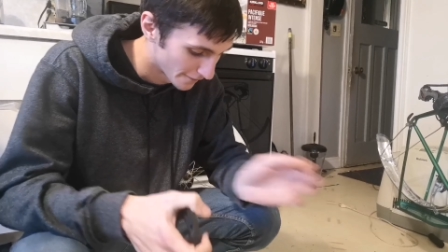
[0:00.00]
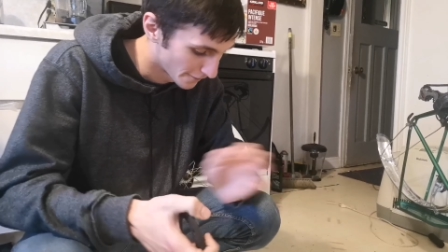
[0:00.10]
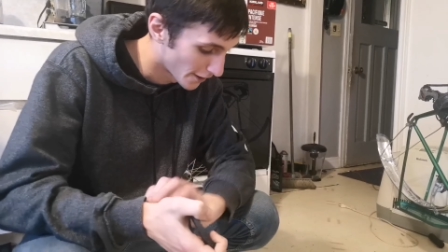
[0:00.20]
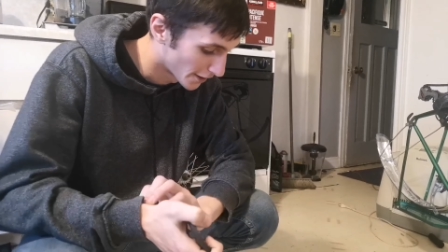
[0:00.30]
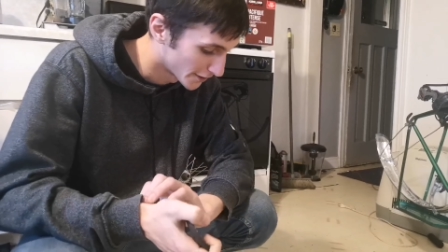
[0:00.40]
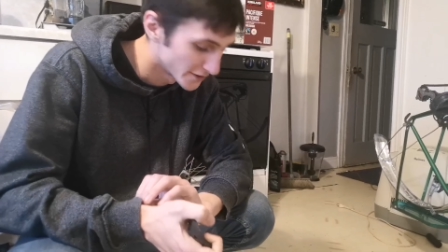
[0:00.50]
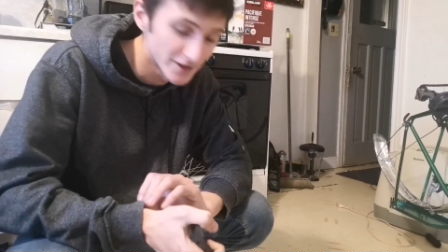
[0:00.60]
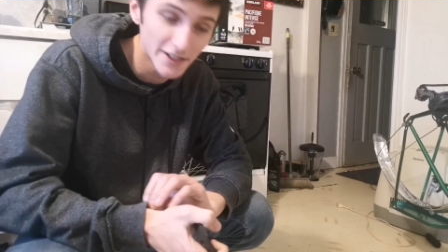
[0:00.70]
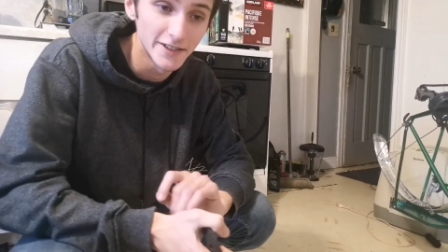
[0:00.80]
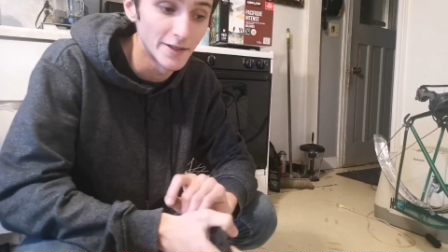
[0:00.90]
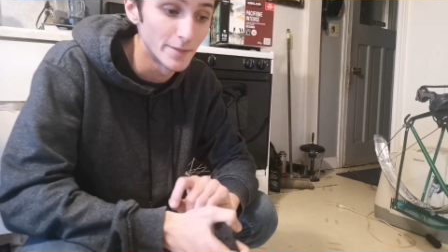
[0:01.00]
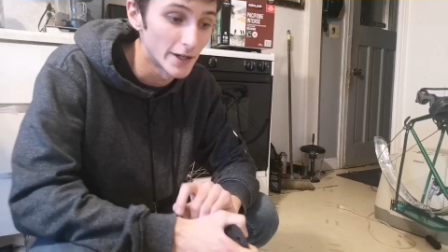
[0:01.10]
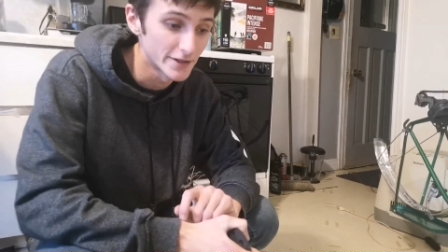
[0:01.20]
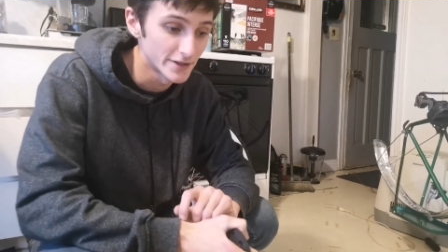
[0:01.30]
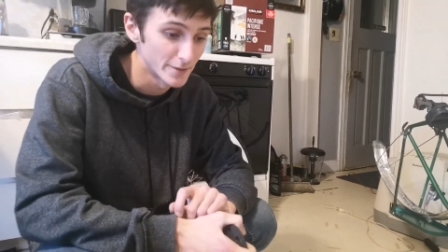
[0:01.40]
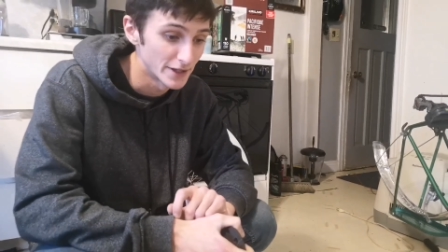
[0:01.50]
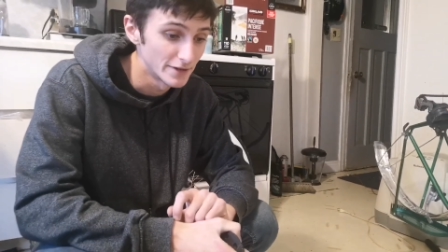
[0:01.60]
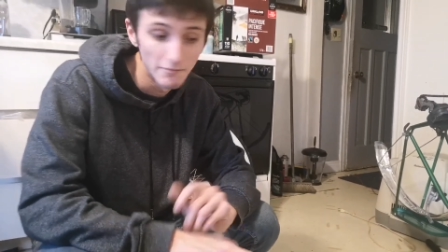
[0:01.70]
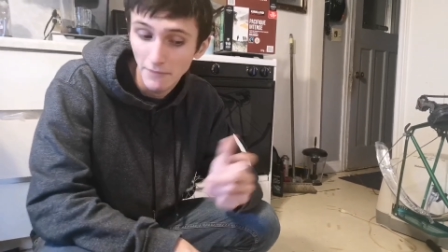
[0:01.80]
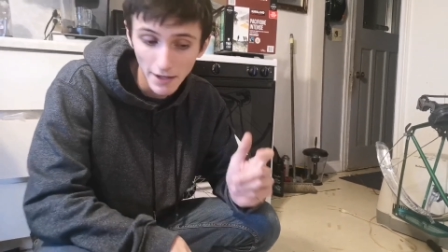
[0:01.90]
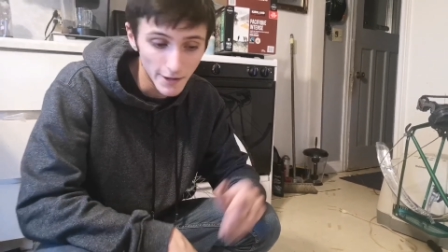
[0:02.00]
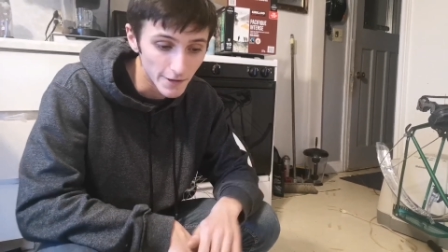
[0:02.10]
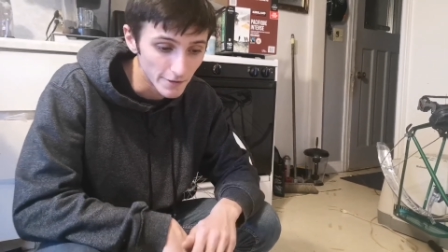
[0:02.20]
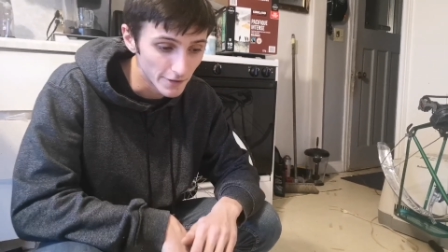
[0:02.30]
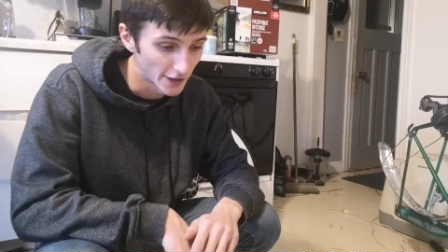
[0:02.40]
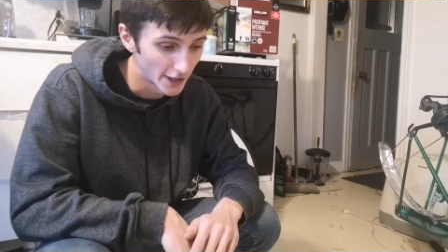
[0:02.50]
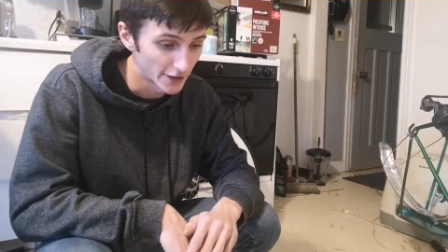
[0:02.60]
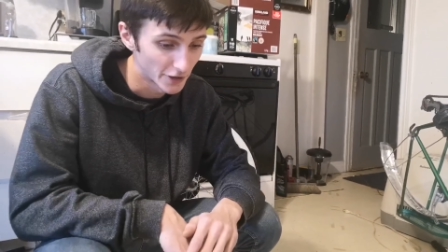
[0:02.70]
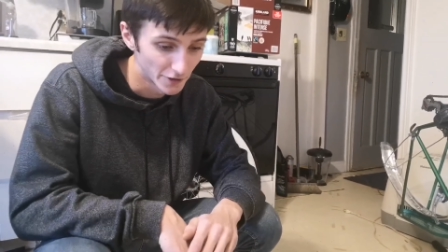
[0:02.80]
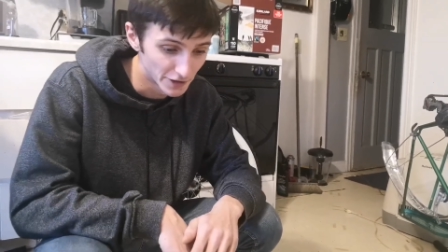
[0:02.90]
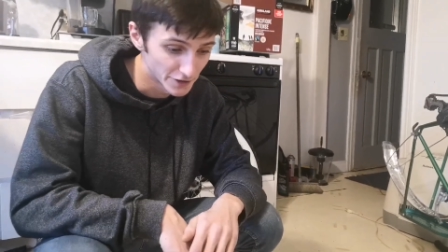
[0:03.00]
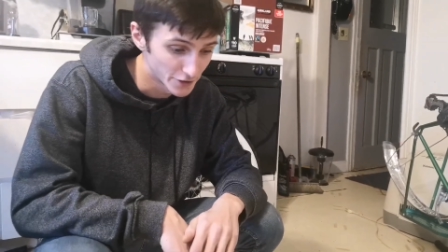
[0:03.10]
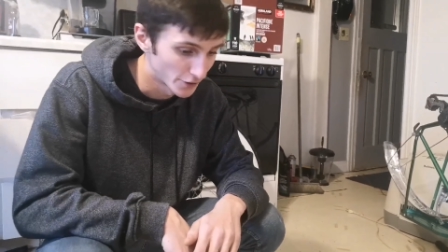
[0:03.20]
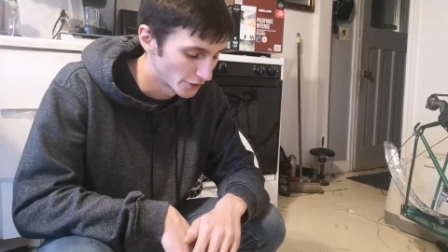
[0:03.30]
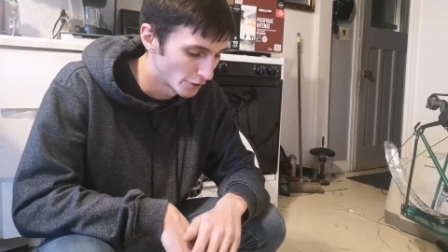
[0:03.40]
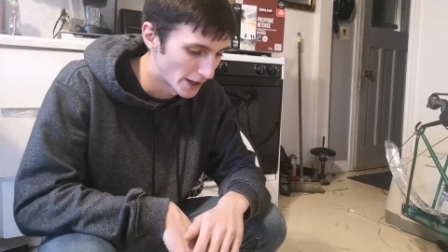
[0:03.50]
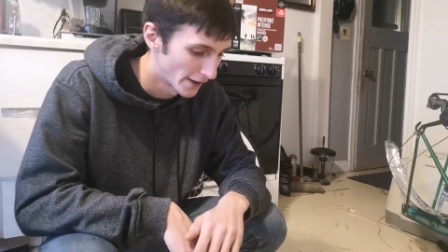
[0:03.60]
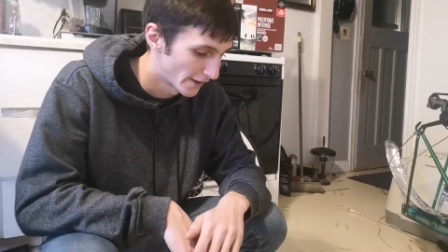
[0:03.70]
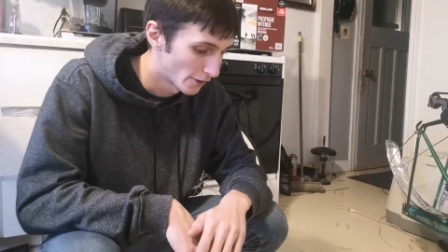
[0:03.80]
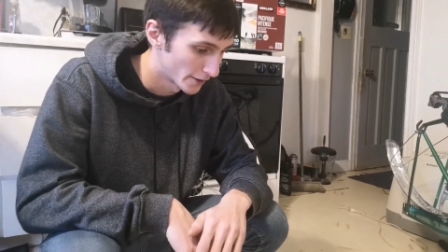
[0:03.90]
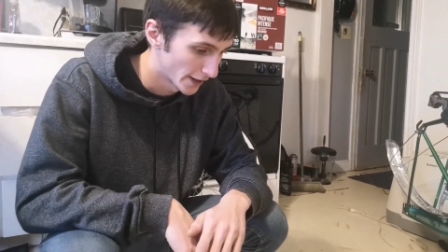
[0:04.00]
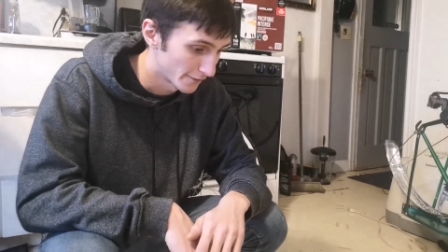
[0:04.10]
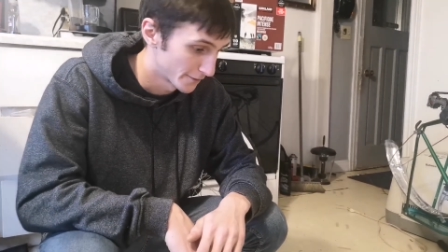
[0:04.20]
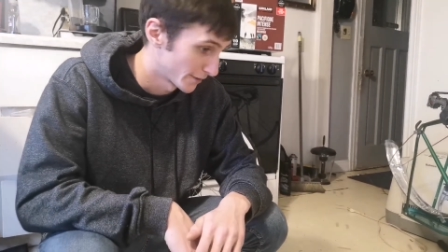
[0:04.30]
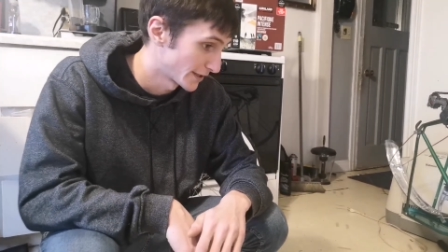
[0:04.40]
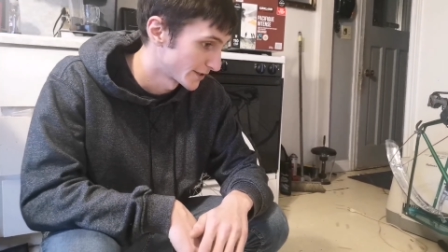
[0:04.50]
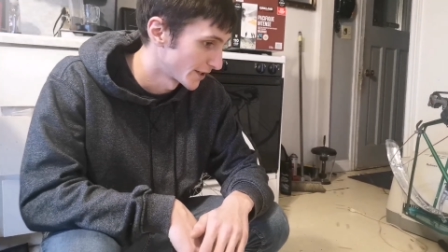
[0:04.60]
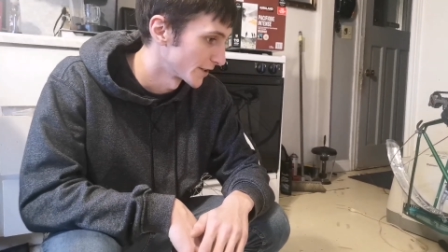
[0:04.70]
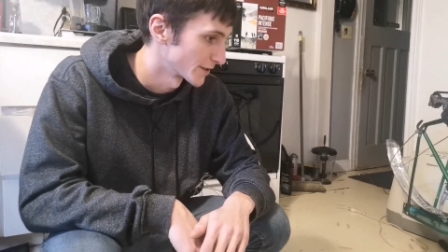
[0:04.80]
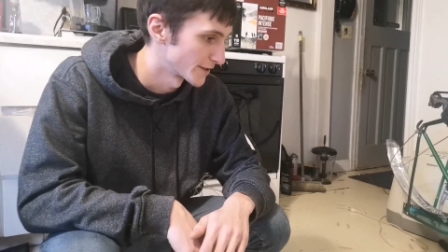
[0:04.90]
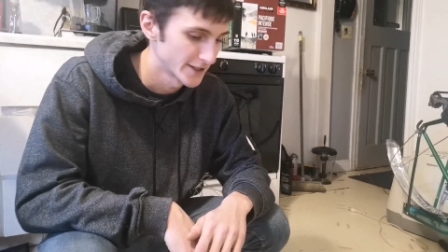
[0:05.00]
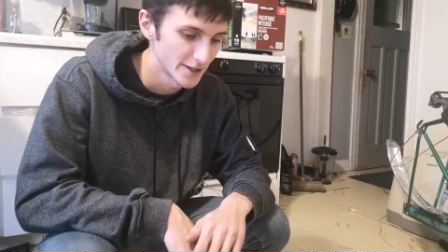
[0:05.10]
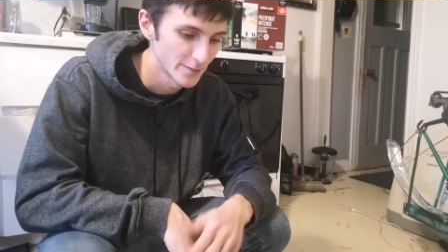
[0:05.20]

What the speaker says: for 160 bucks. I mean, you're not going to go to the store and go buy all that for less than 160